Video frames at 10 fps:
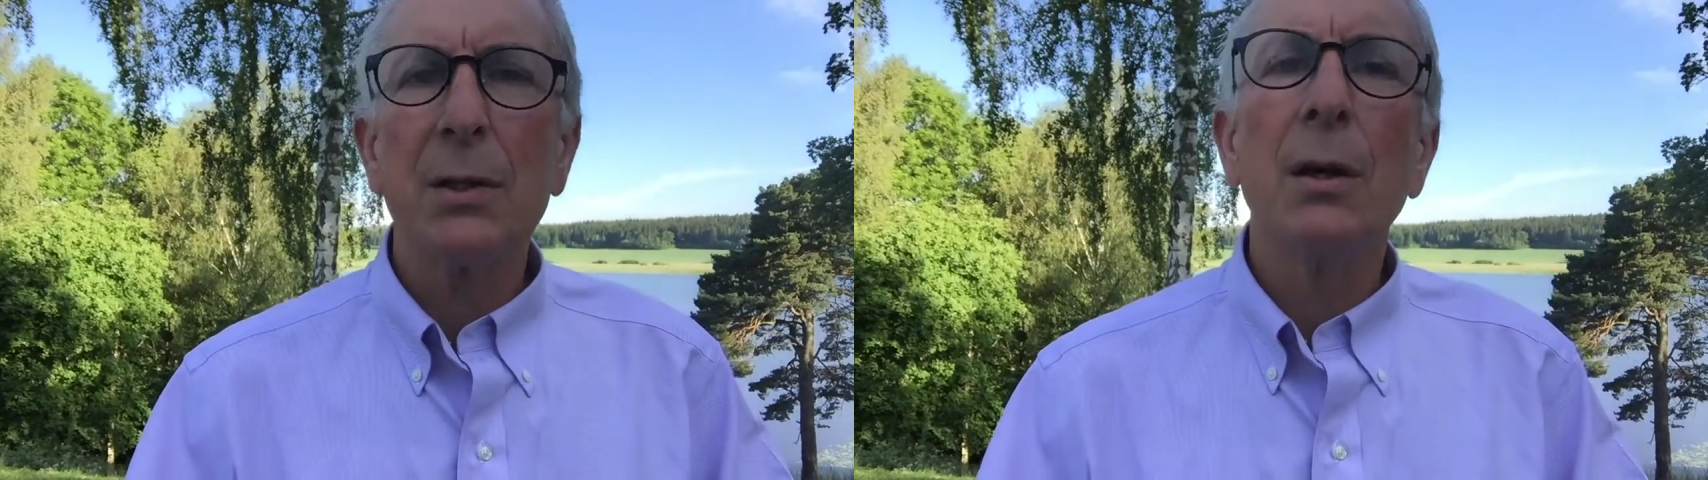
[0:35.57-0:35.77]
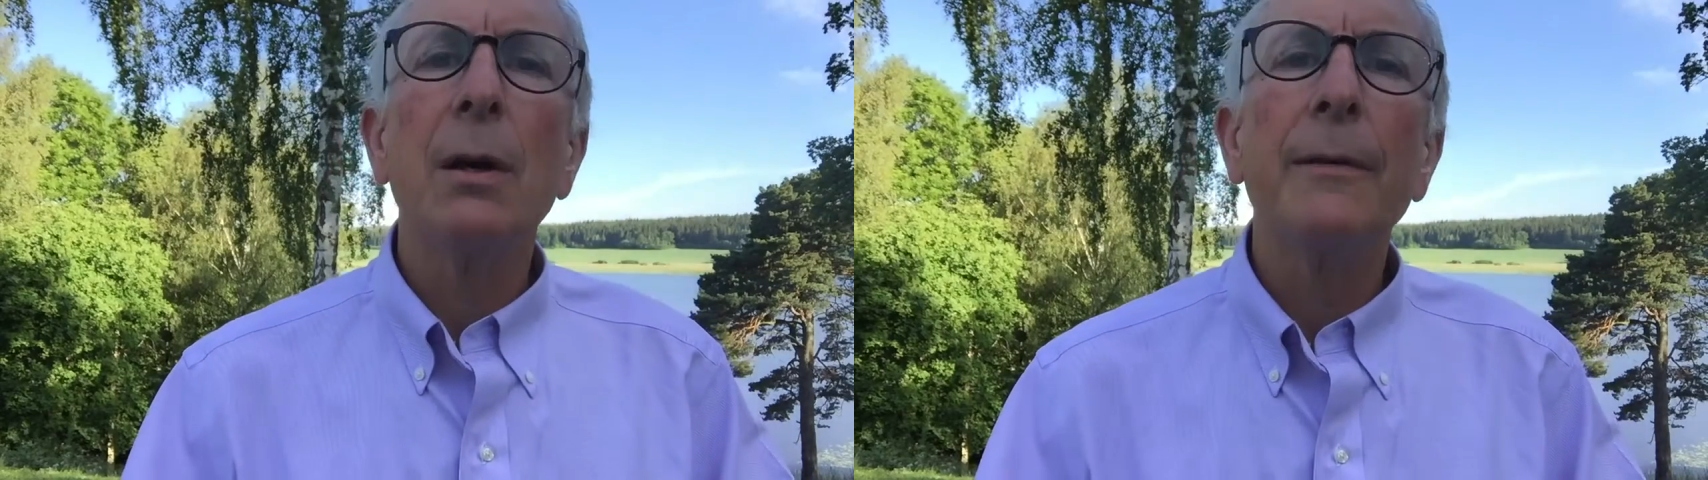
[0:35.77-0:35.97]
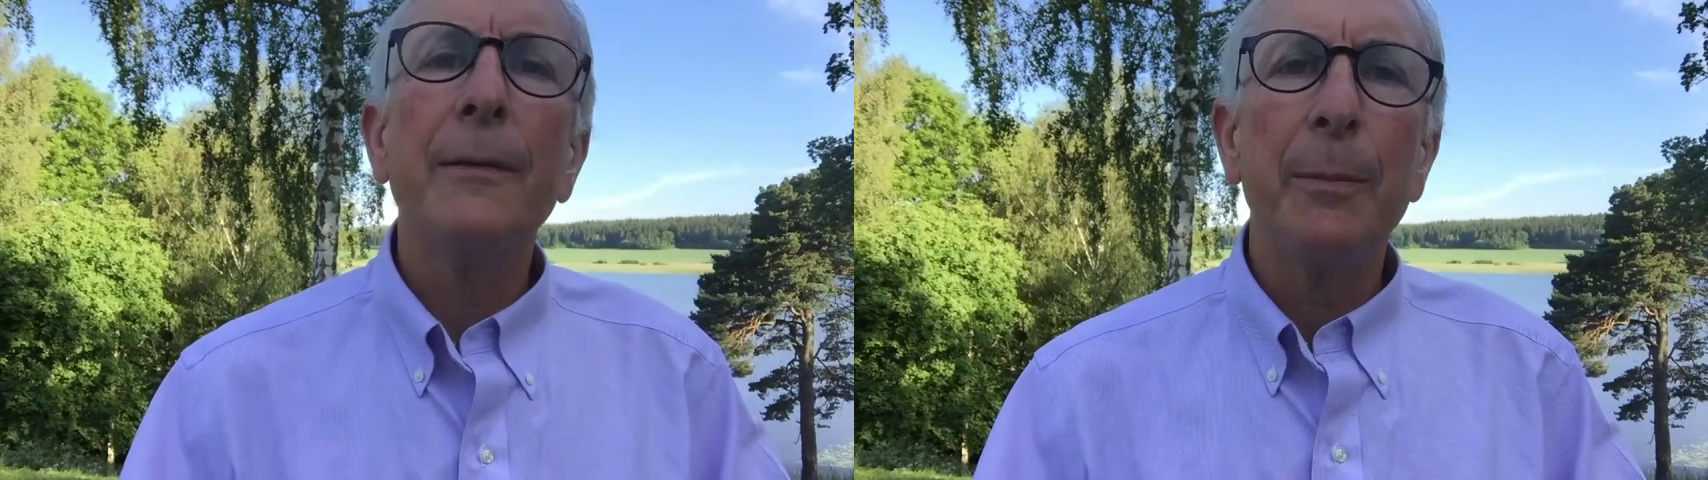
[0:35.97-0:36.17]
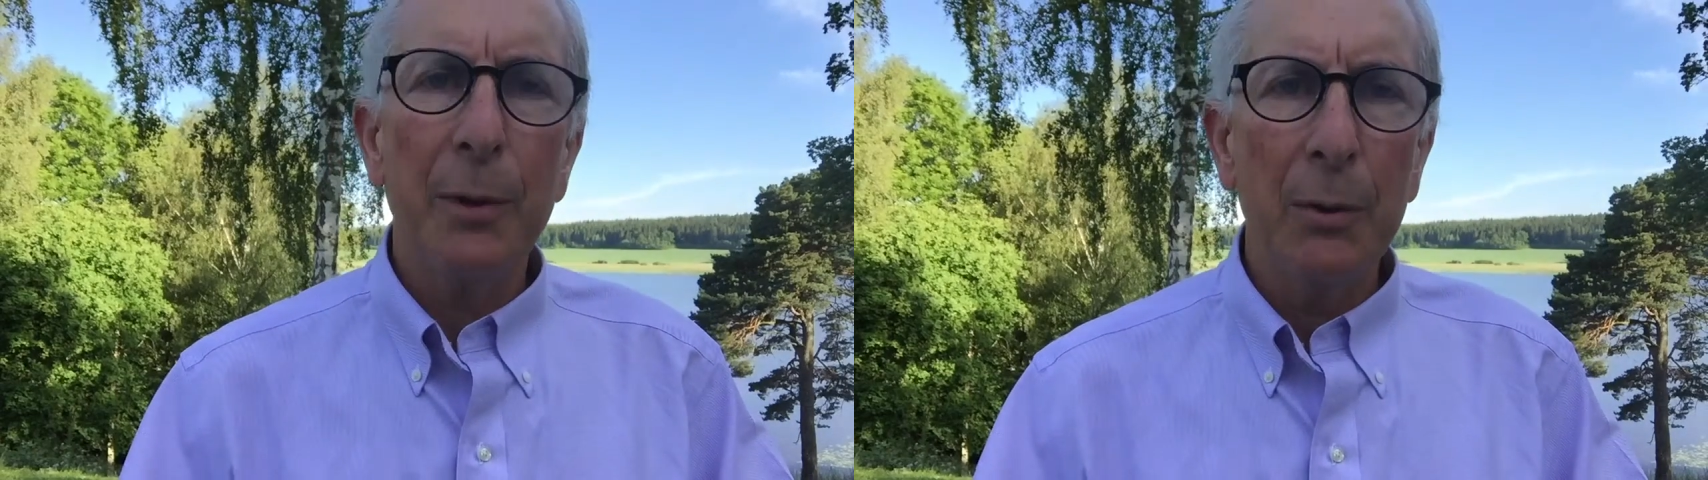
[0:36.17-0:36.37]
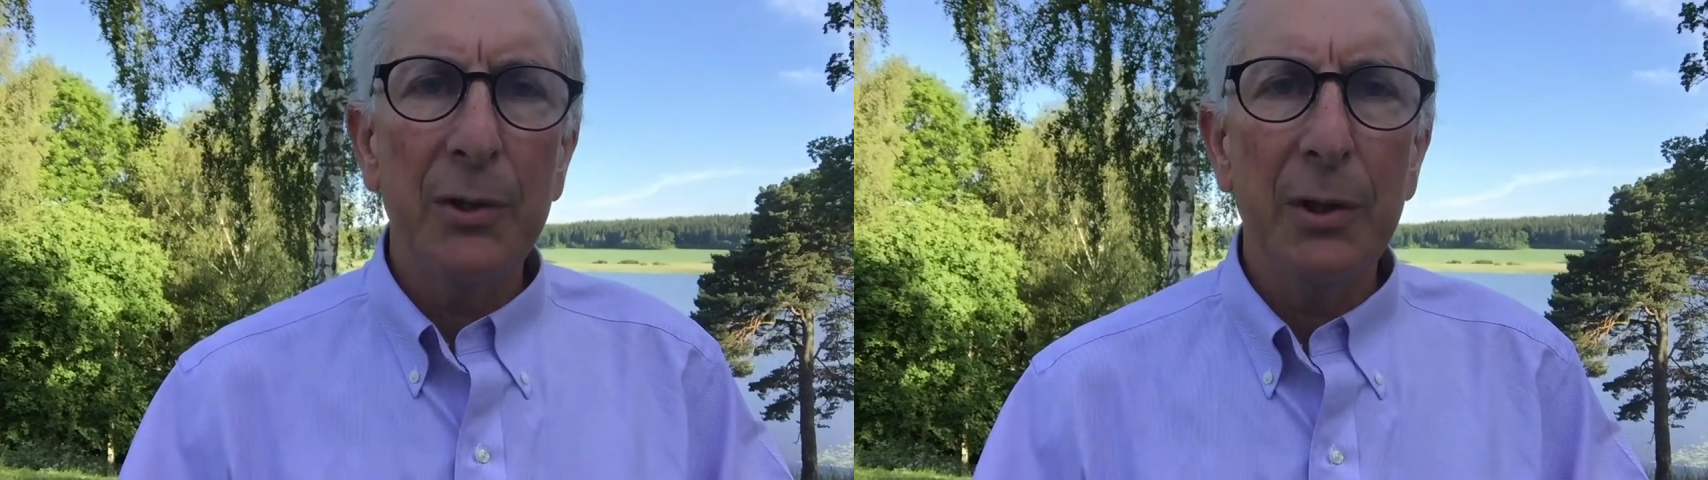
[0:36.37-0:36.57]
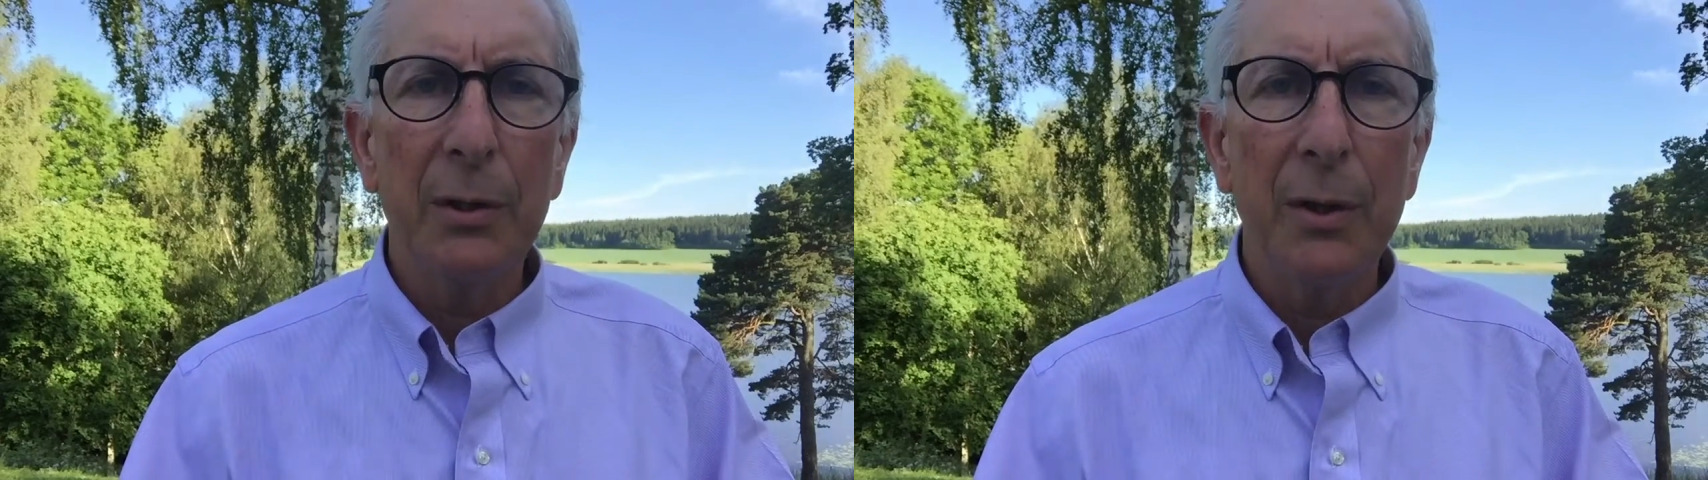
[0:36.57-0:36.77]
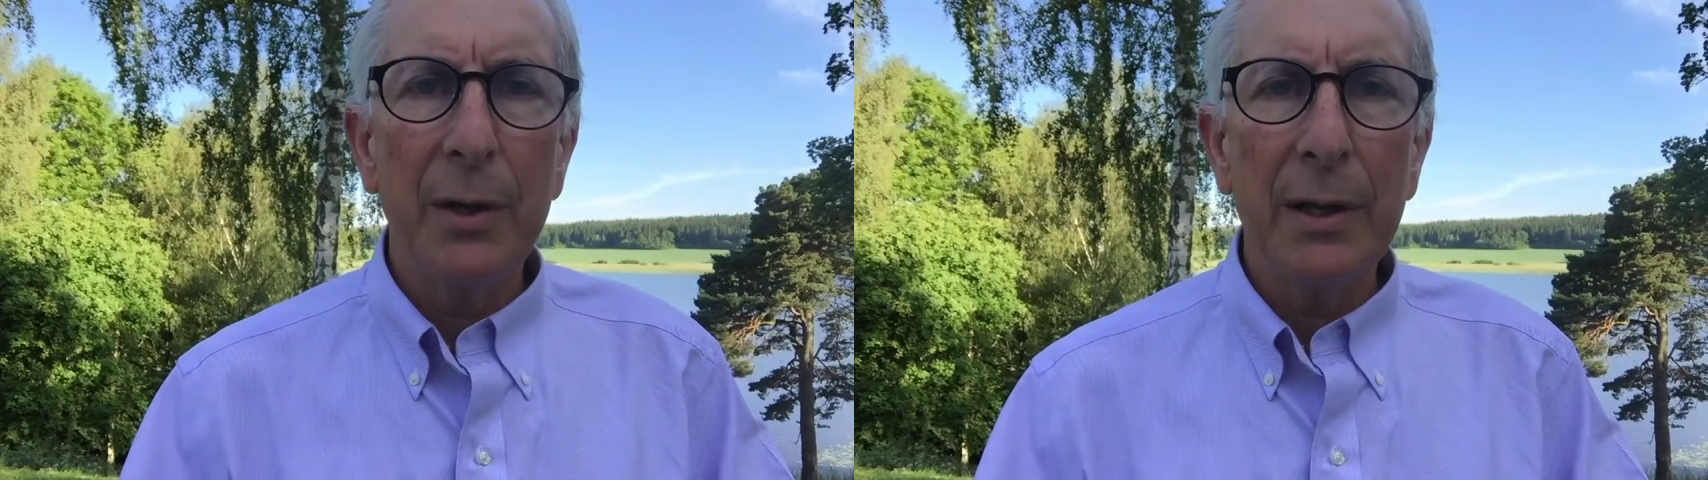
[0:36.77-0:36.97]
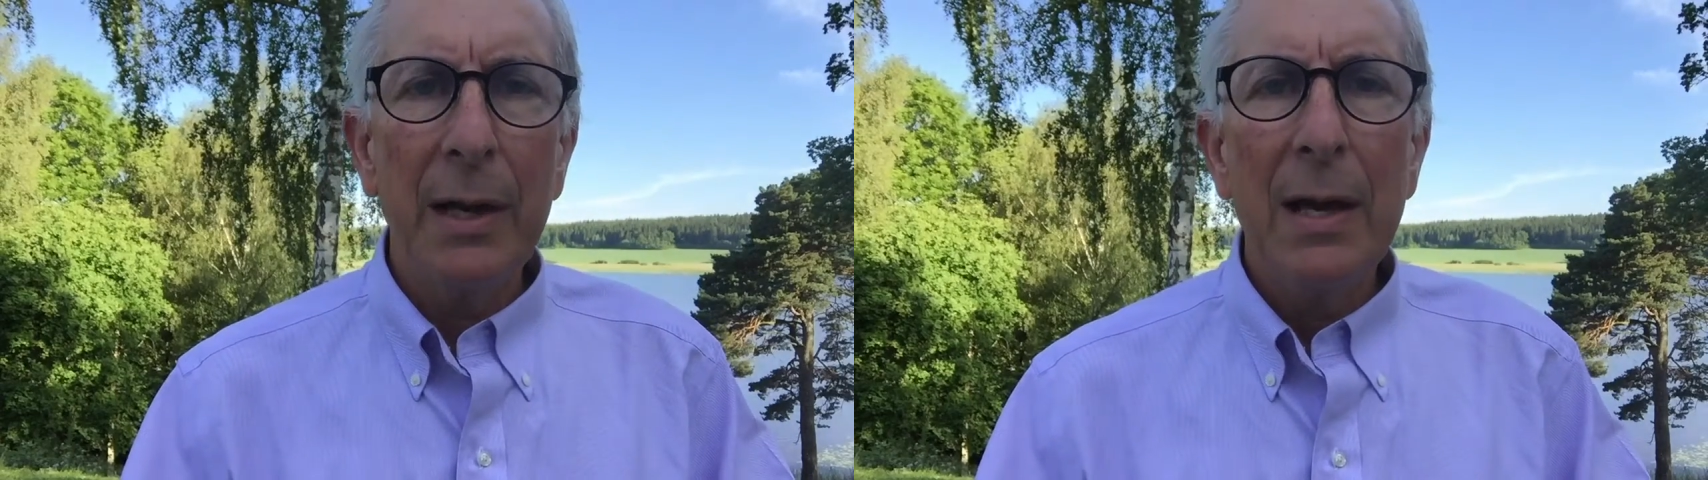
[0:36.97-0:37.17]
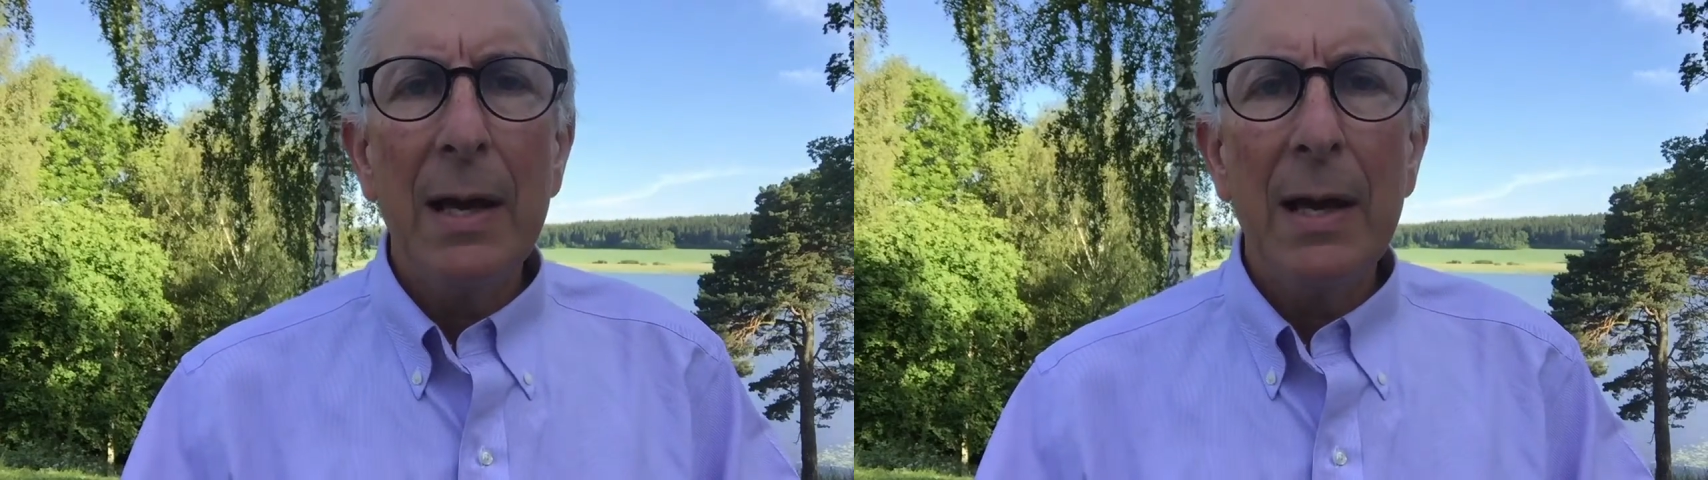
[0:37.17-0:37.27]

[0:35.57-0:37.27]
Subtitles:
of approaching learning